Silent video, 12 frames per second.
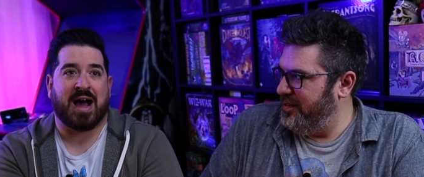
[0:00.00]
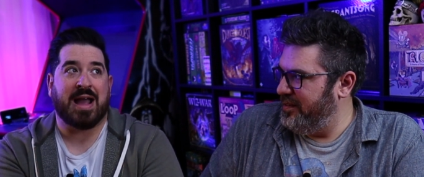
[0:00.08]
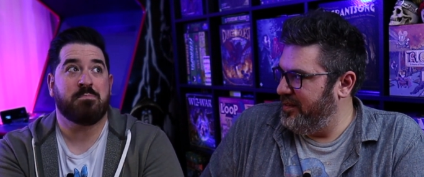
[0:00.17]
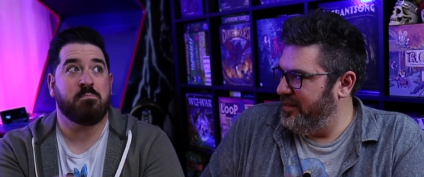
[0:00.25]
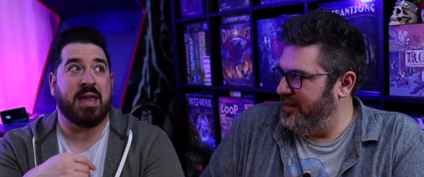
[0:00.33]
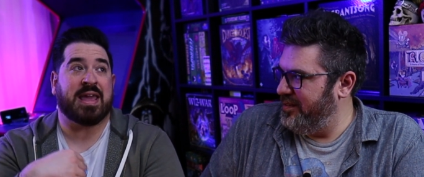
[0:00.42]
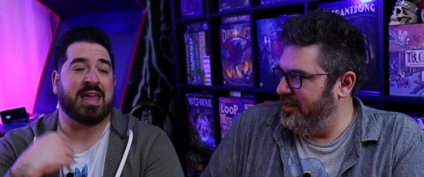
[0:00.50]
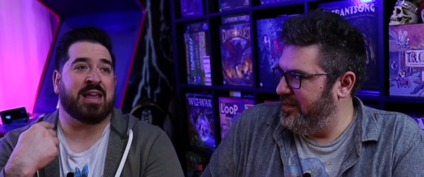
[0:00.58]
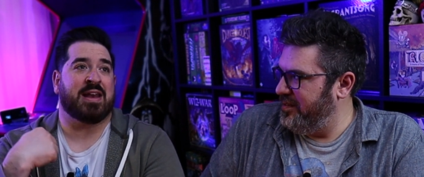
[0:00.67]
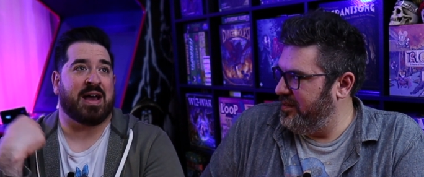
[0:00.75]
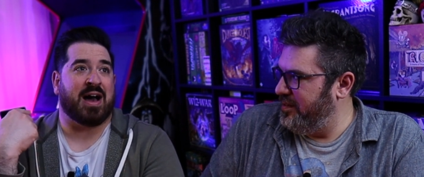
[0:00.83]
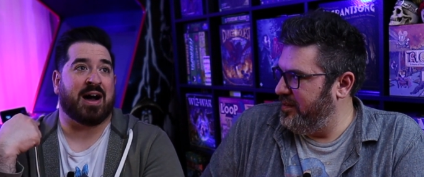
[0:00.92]
Speaker 1: I'm
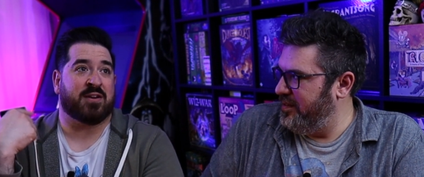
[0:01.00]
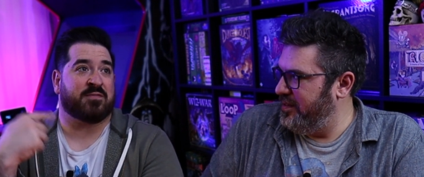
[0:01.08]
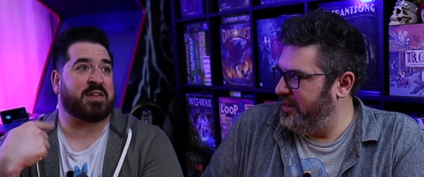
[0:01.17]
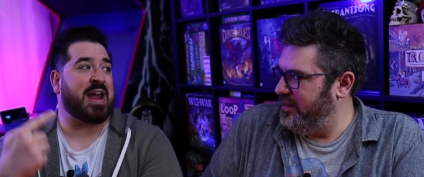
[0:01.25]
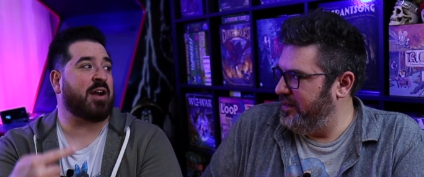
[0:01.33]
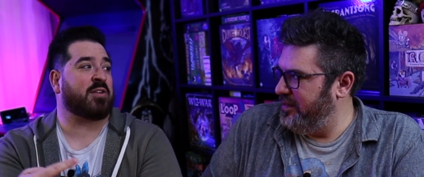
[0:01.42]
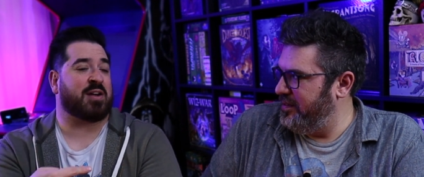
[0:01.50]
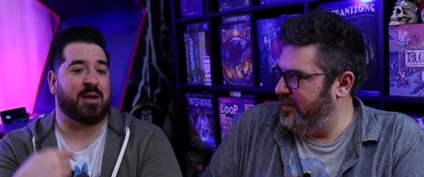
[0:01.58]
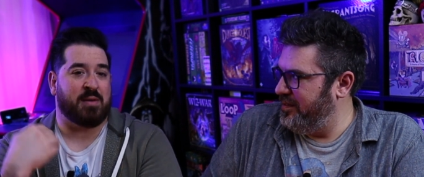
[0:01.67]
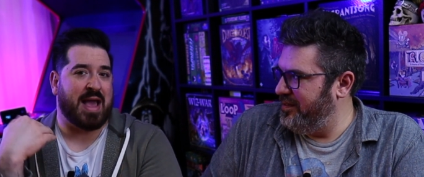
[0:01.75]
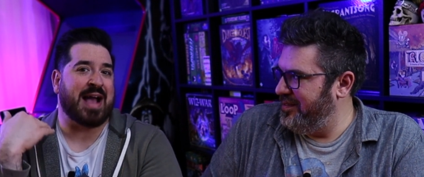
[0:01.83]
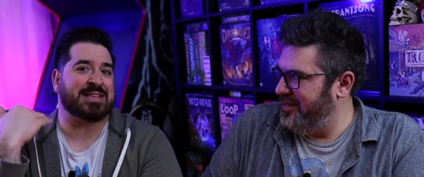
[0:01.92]
making an out of character.
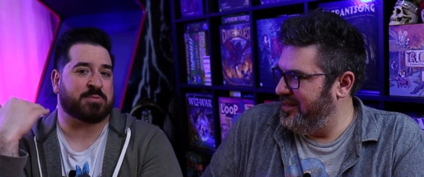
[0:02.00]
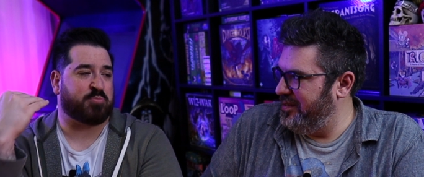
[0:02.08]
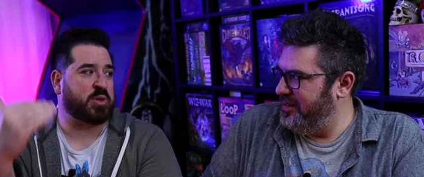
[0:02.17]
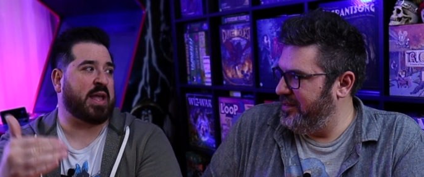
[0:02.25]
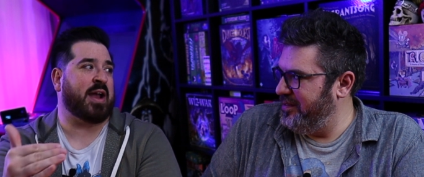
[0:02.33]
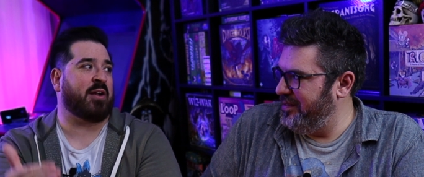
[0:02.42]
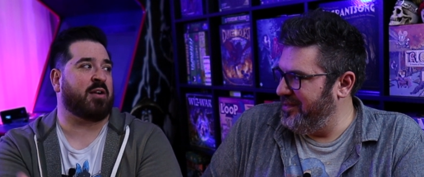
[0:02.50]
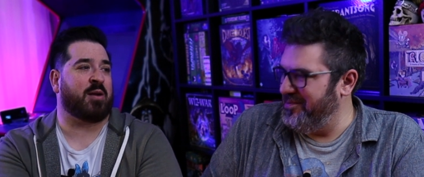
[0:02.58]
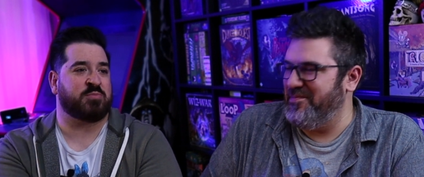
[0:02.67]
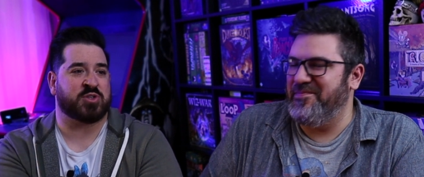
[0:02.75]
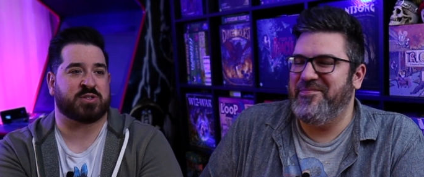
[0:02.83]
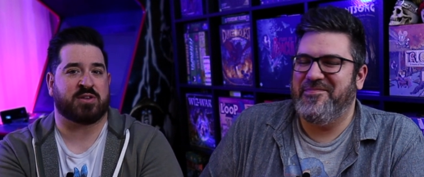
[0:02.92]
I'm as a player.
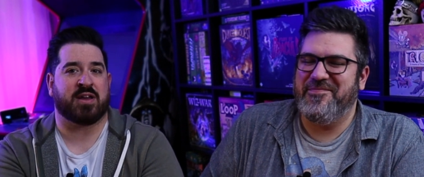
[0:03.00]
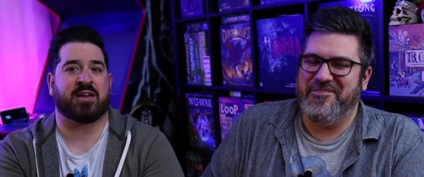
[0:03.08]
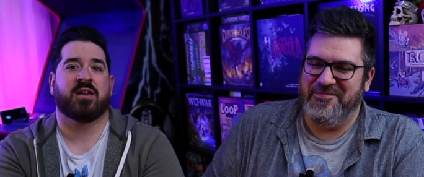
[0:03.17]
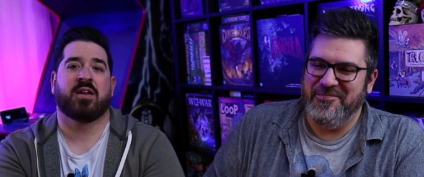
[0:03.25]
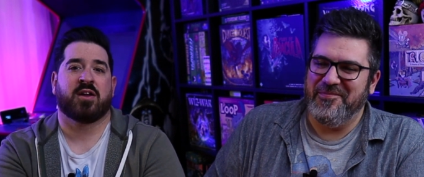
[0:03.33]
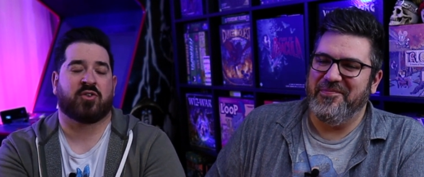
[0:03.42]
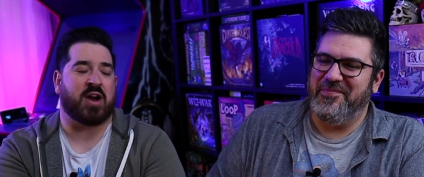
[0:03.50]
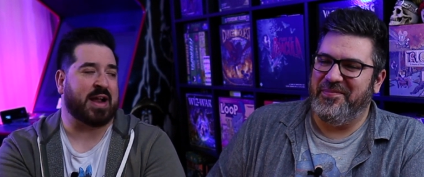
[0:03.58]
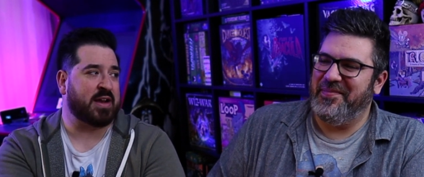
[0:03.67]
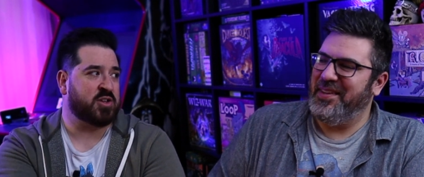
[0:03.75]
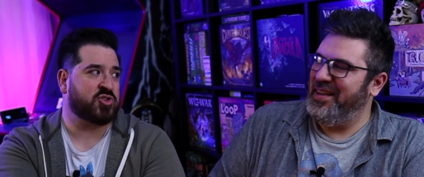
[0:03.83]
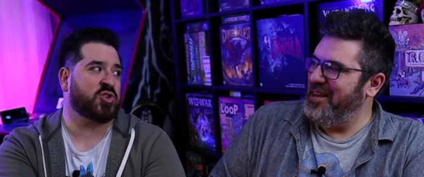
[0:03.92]
I'm mm-hmm. just like
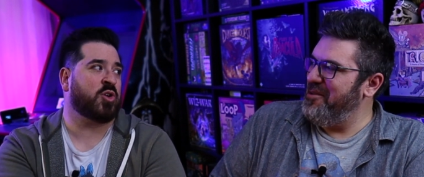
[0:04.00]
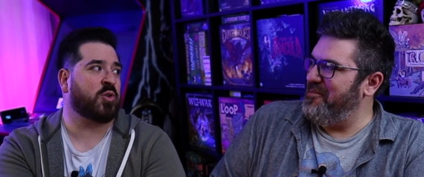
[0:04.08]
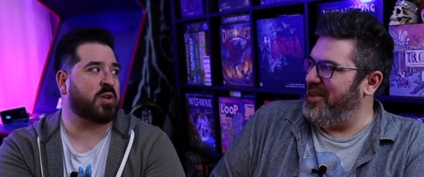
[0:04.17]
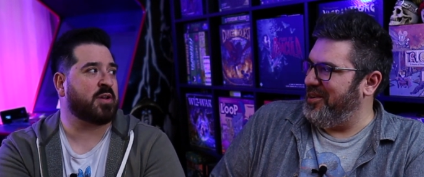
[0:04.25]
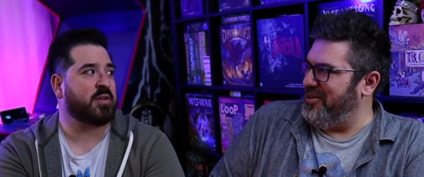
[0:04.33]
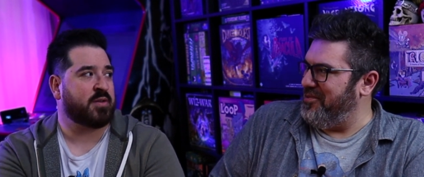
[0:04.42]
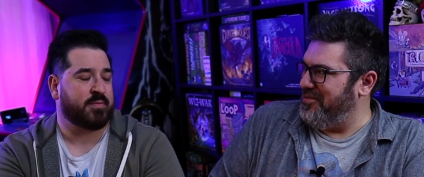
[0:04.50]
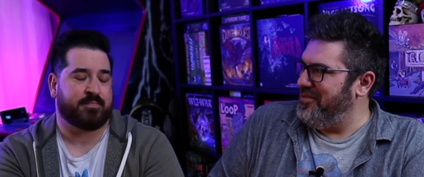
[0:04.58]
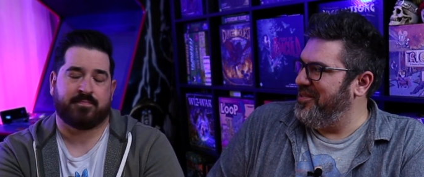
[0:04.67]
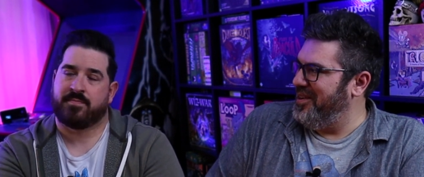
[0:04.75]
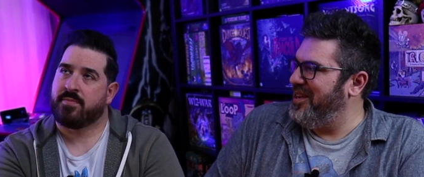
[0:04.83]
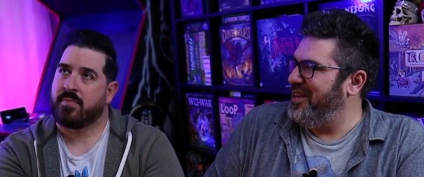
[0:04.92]
cracking a joke, being a goof.
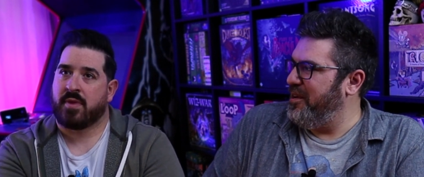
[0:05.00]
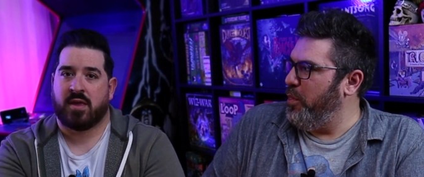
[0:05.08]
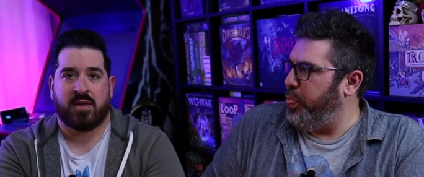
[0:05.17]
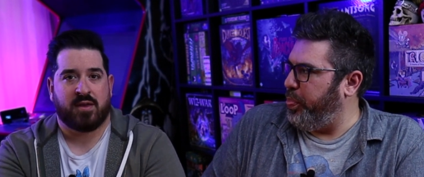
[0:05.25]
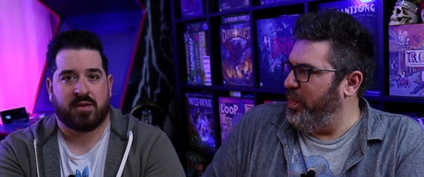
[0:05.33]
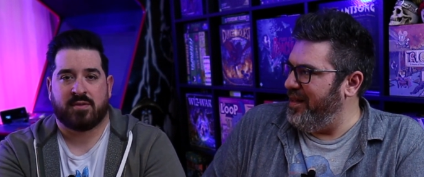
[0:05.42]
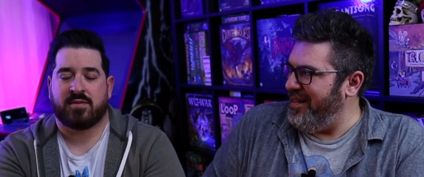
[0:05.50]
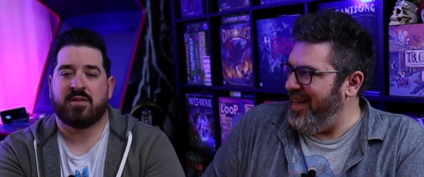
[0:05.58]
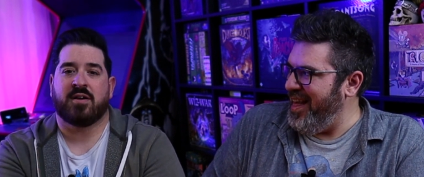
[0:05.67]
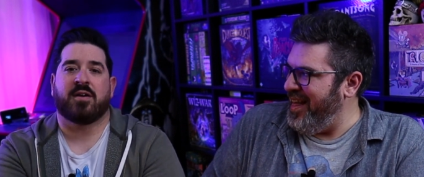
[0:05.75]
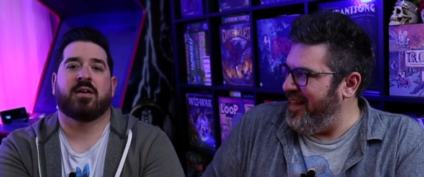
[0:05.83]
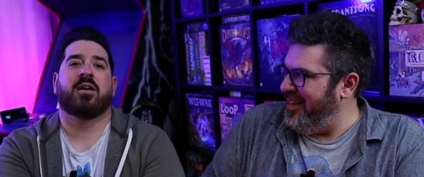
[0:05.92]

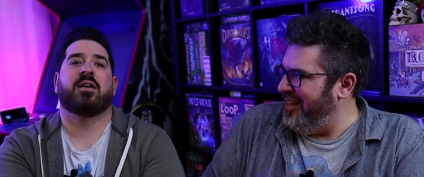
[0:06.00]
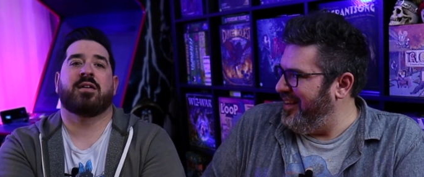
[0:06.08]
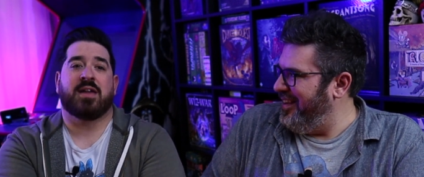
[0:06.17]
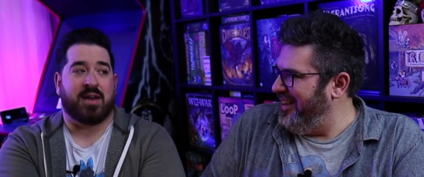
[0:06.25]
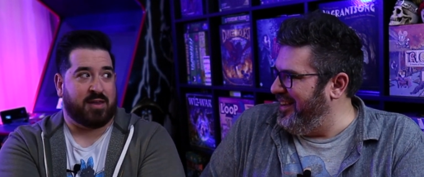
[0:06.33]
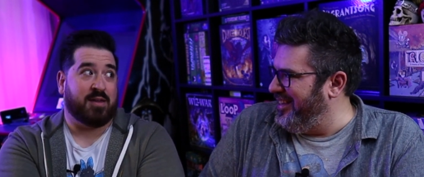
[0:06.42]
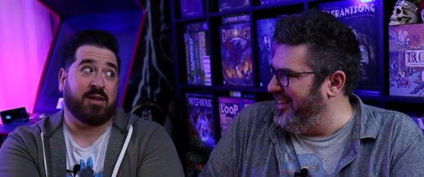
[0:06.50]
yeah, yeah,